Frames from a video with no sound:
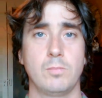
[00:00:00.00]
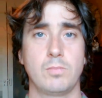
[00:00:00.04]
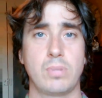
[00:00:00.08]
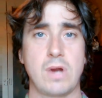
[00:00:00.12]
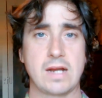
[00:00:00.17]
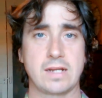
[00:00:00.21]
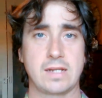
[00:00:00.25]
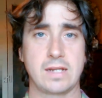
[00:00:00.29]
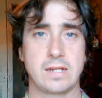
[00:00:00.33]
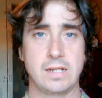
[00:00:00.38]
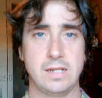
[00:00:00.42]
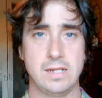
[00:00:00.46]

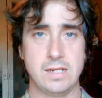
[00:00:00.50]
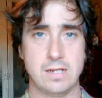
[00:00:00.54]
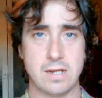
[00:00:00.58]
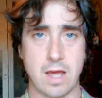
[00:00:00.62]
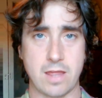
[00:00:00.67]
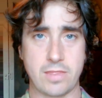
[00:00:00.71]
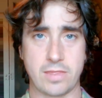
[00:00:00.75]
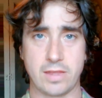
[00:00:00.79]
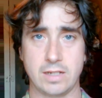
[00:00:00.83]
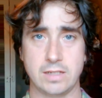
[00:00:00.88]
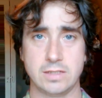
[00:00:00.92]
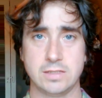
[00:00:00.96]
practically
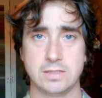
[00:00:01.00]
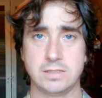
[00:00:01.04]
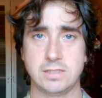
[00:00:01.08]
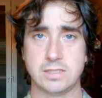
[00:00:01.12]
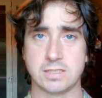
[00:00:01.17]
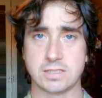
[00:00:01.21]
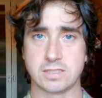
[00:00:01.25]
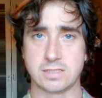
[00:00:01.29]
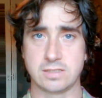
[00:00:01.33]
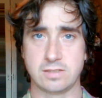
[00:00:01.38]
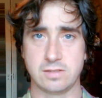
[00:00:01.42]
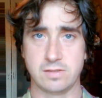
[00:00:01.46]
nothing,
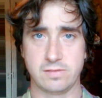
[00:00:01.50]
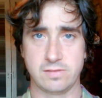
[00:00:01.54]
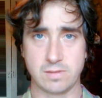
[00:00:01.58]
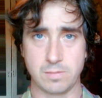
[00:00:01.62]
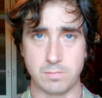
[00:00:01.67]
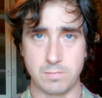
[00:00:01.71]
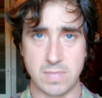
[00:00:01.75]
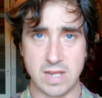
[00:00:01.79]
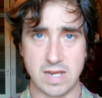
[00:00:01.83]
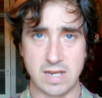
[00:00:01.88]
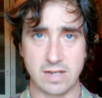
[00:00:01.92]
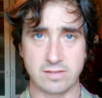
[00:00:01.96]
just
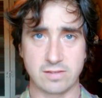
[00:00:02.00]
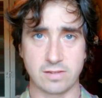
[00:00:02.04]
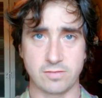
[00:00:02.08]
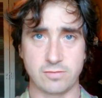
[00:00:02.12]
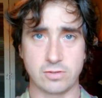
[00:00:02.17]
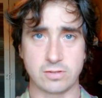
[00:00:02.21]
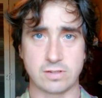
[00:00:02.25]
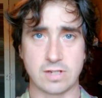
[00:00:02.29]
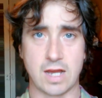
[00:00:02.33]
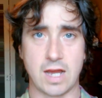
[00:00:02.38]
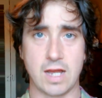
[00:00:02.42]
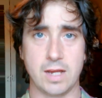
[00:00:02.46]
some minutes of
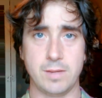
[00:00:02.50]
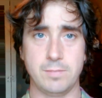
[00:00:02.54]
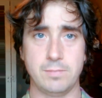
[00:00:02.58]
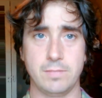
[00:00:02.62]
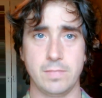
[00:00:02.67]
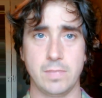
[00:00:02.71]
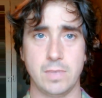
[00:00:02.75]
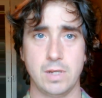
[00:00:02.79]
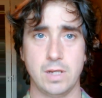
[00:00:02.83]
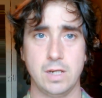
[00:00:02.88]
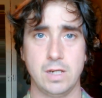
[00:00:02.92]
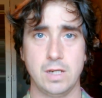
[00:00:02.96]
your time.
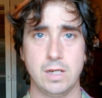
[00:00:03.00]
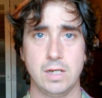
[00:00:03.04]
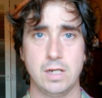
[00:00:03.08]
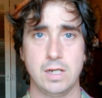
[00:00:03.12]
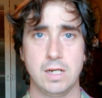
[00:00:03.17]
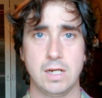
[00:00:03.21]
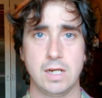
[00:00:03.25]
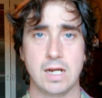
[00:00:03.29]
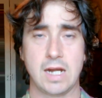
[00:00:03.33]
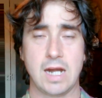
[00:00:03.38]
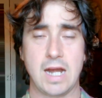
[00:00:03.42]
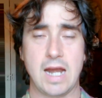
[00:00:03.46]

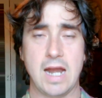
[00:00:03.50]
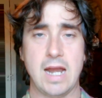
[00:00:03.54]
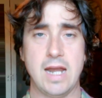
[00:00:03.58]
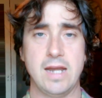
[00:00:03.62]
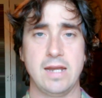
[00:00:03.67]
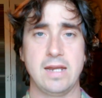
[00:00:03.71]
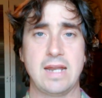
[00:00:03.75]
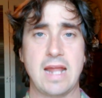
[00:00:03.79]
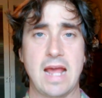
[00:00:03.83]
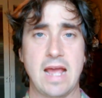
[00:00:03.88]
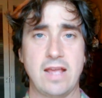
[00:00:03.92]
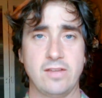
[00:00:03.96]

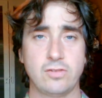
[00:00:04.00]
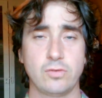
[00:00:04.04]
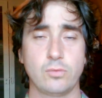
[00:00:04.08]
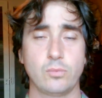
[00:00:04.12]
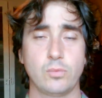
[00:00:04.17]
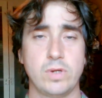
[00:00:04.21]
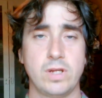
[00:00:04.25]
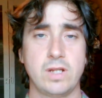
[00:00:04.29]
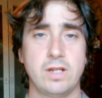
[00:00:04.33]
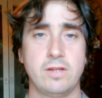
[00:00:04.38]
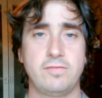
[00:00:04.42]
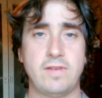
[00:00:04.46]
And it has a
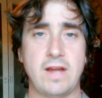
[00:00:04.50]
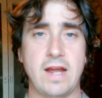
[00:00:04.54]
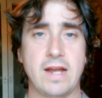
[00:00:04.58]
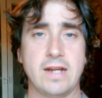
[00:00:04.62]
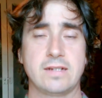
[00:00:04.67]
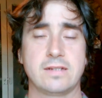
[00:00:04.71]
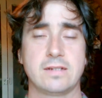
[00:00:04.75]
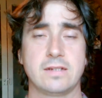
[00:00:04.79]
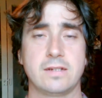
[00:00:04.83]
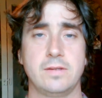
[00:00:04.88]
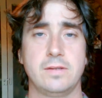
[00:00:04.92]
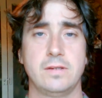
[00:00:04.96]
real
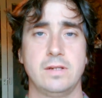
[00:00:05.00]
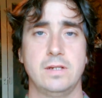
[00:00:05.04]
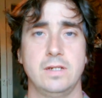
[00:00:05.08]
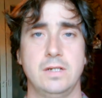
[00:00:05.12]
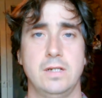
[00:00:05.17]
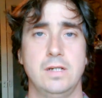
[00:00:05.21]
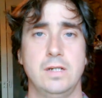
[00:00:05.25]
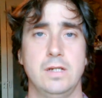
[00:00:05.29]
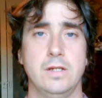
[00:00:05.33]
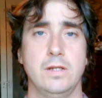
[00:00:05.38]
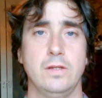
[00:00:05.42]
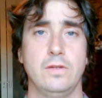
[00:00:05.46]
effect.
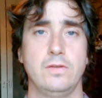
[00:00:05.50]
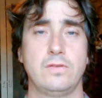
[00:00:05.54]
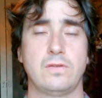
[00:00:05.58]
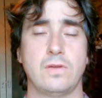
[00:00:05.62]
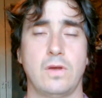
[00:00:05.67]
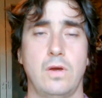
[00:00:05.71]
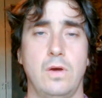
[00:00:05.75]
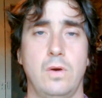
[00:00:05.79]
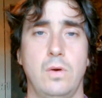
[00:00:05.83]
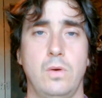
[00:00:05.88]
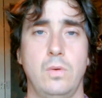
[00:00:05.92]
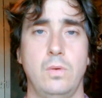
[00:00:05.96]

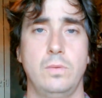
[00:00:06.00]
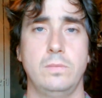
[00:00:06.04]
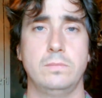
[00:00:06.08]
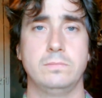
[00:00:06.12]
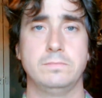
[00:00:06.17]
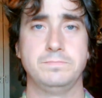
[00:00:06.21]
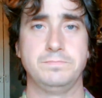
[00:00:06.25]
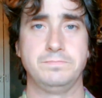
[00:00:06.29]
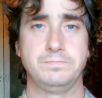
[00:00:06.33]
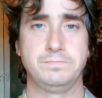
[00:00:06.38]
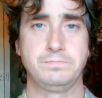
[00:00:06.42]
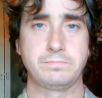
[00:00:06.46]
So